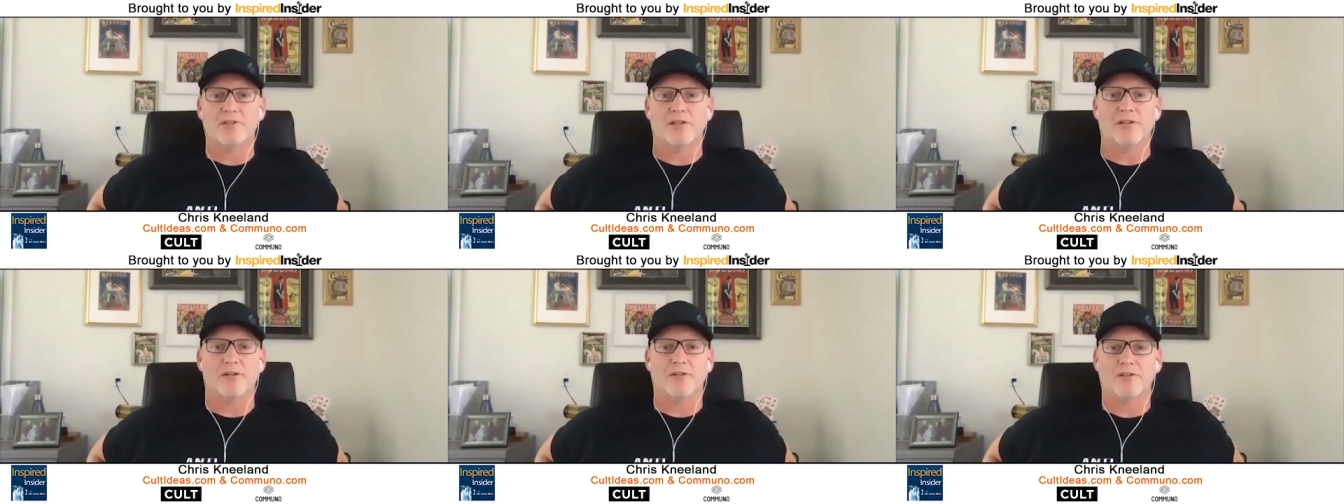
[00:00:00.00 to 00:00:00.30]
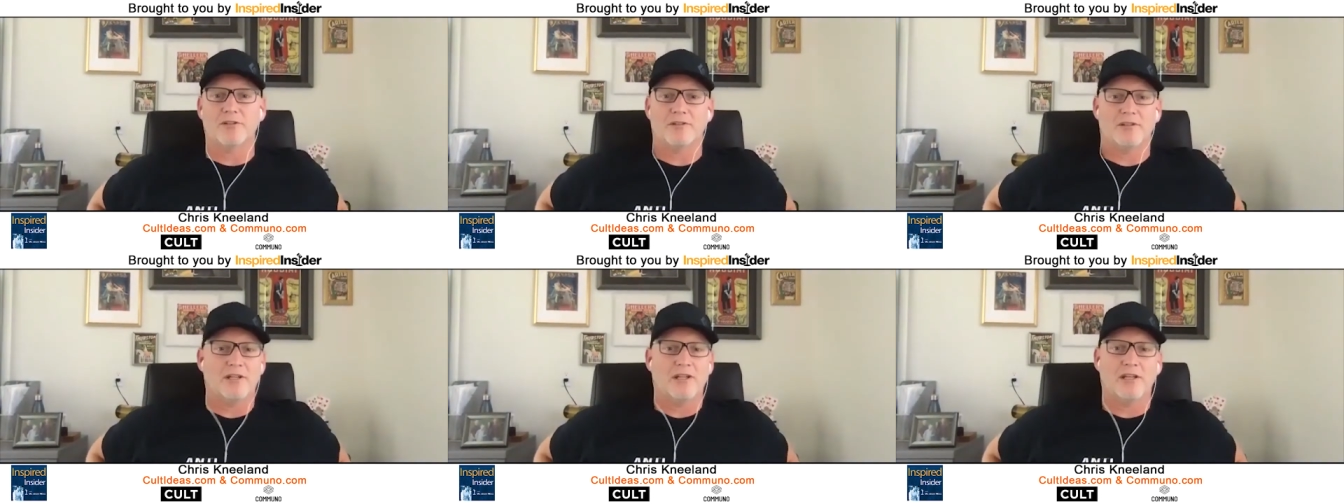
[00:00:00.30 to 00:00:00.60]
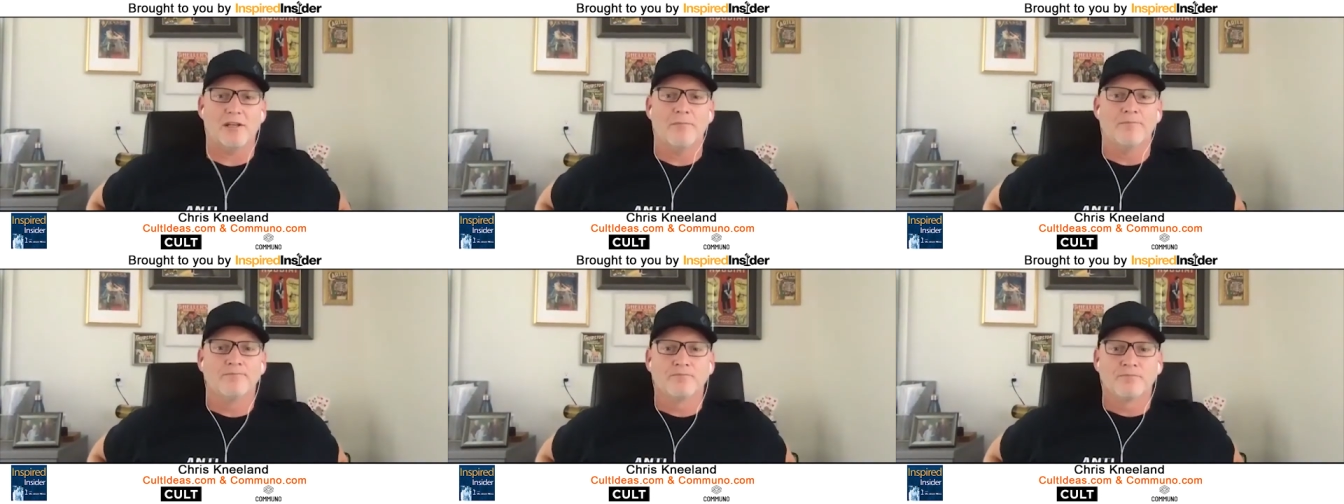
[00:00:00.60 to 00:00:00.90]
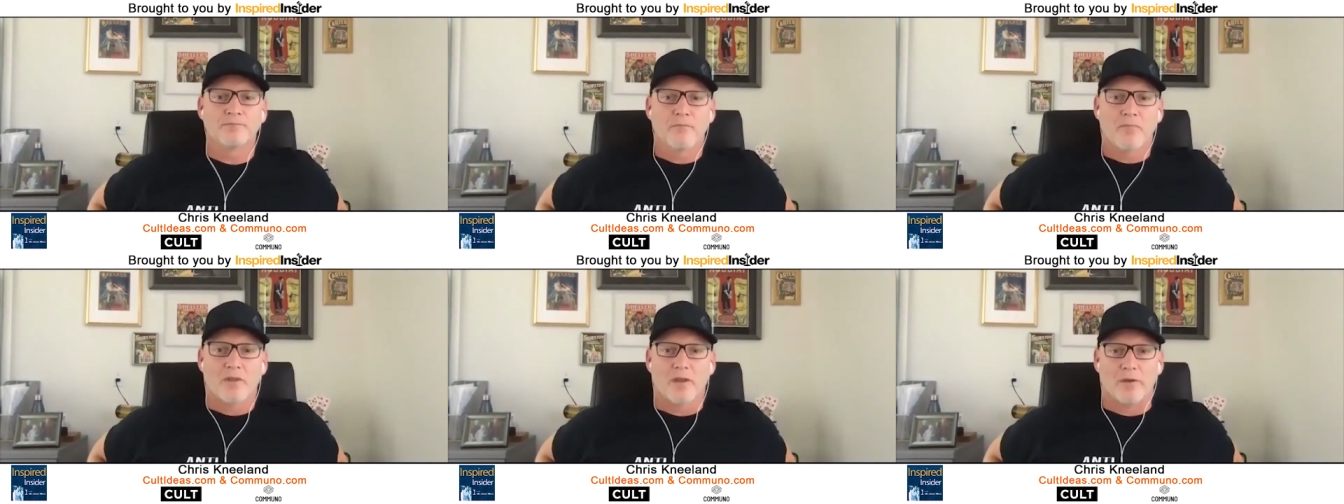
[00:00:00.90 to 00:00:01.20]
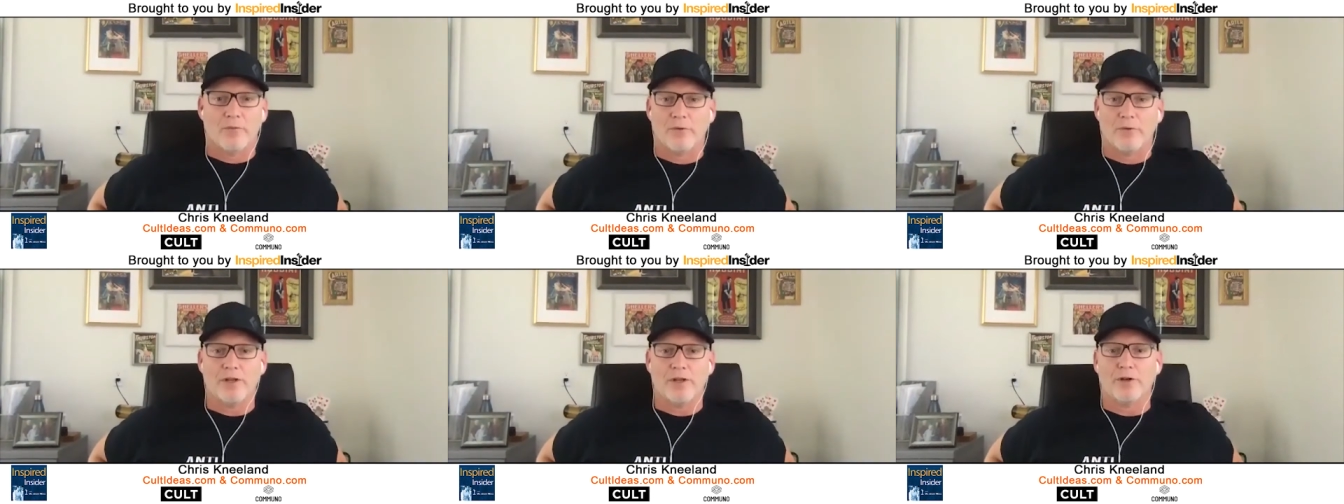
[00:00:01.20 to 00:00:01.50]
They just need a
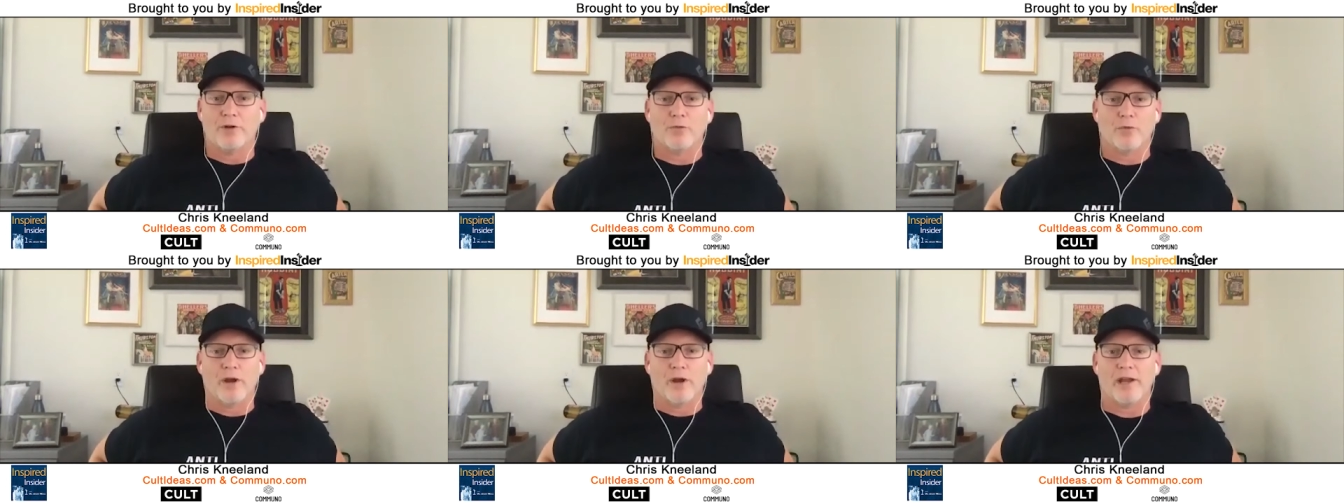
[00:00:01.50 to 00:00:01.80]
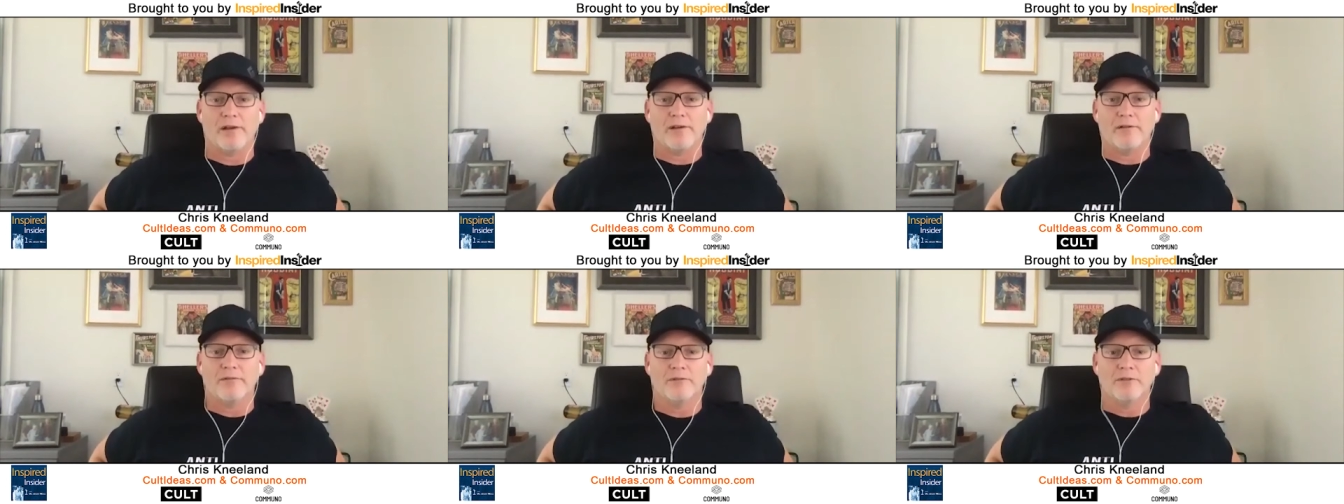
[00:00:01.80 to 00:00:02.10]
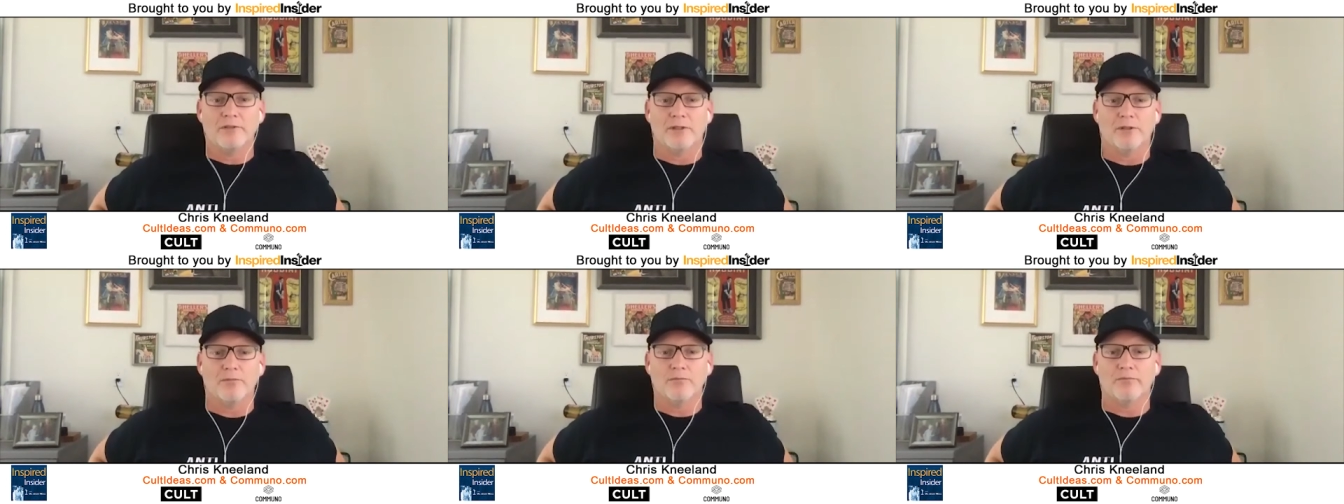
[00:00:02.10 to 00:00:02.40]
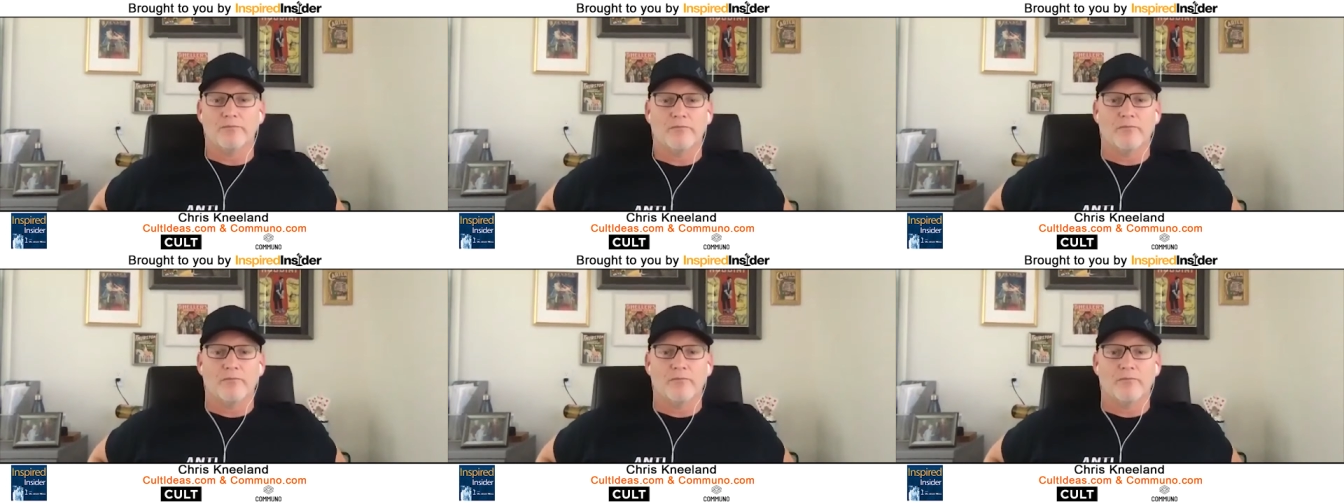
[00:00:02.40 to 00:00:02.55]
really great, you know,